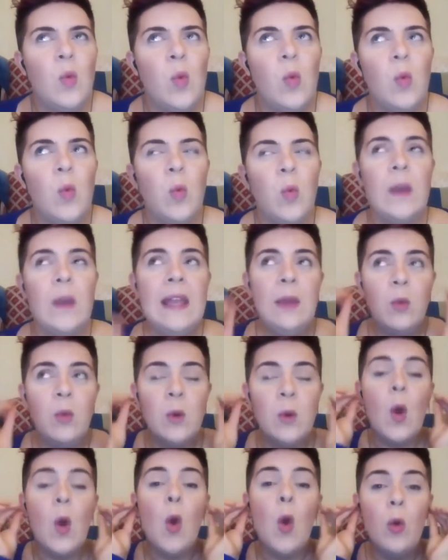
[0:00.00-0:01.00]
we
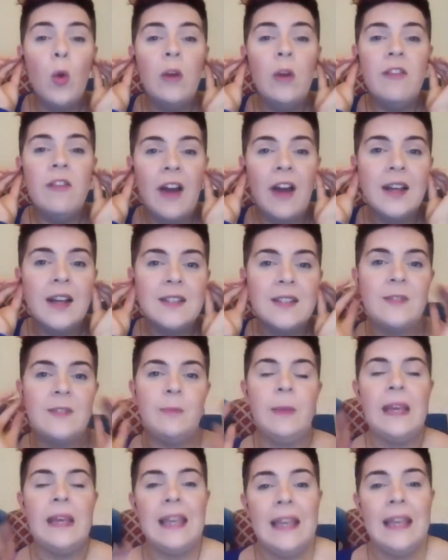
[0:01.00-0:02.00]
will, all of us,
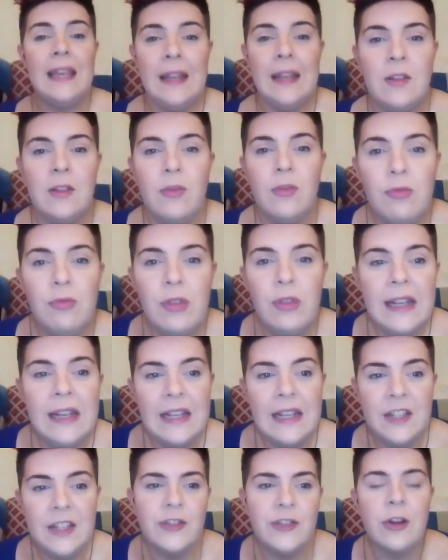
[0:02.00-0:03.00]
be in
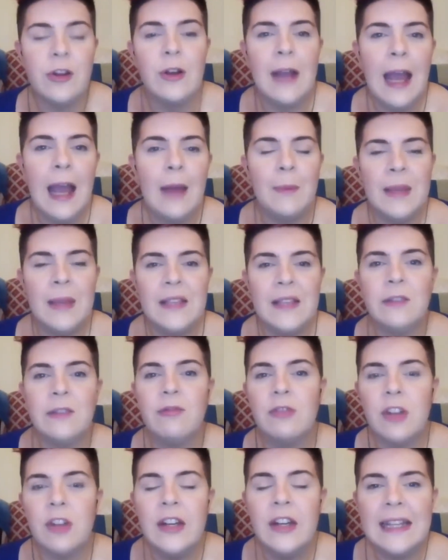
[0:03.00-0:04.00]
really strong habits
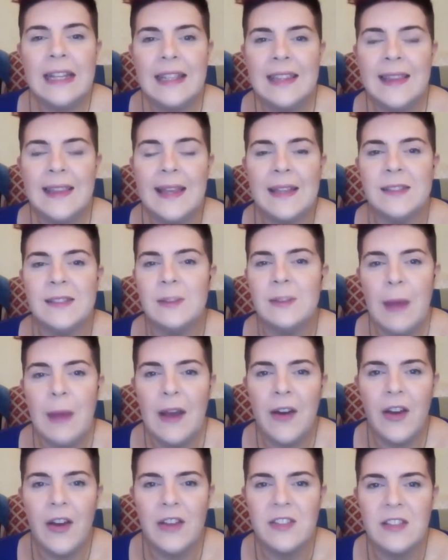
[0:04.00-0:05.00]
of writing things
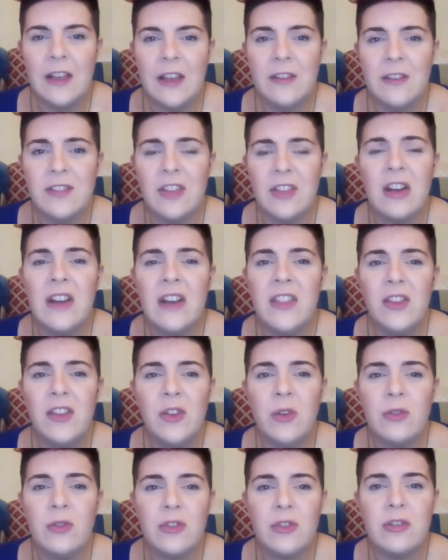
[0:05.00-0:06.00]
about ourselves that are either
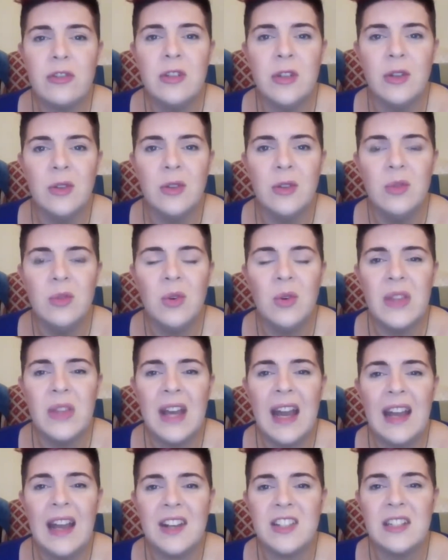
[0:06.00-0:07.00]
not true or
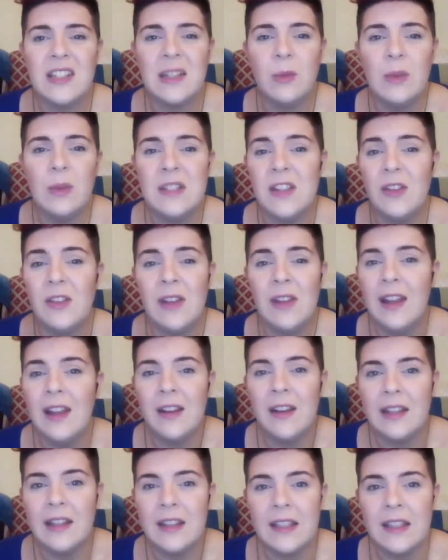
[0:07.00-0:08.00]
that actually we don't
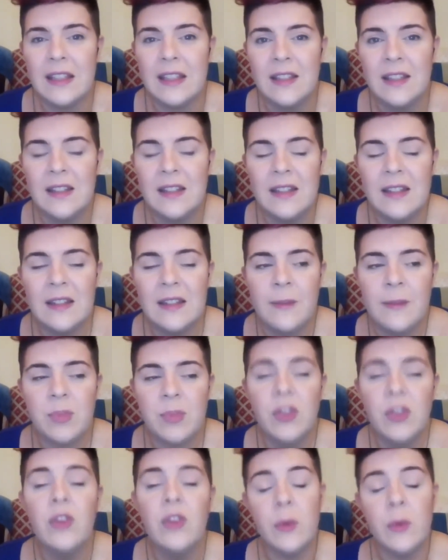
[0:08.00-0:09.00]
like.
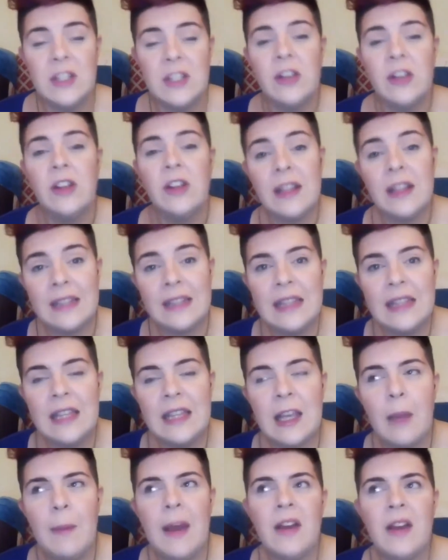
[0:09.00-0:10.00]
Not that we don't like that
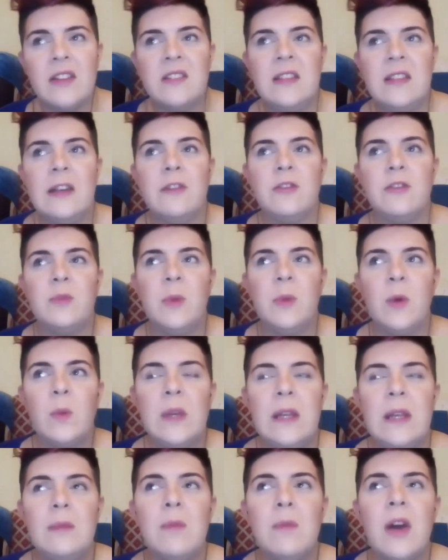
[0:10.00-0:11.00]
thing about ourselves, but
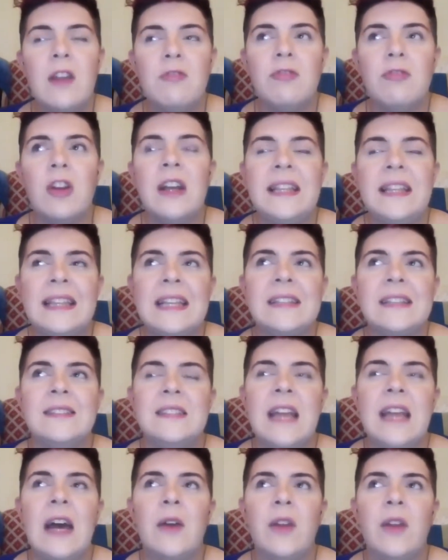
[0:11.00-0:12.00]
we might write things
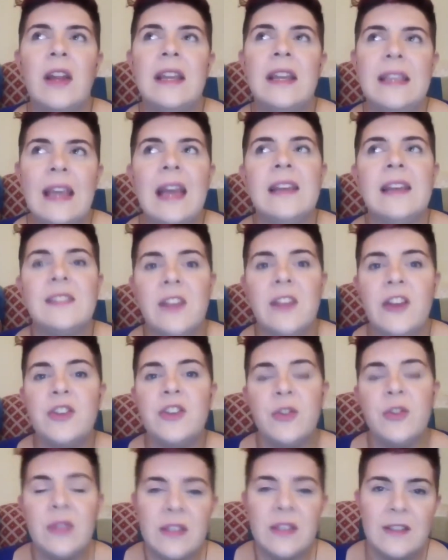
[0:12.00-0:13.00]
down like, yes, I
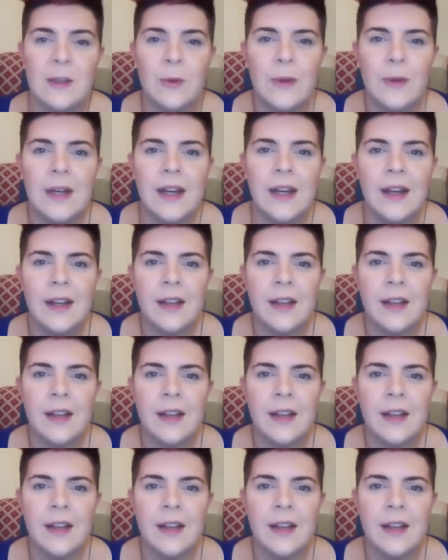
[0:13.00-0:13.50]
do this at work,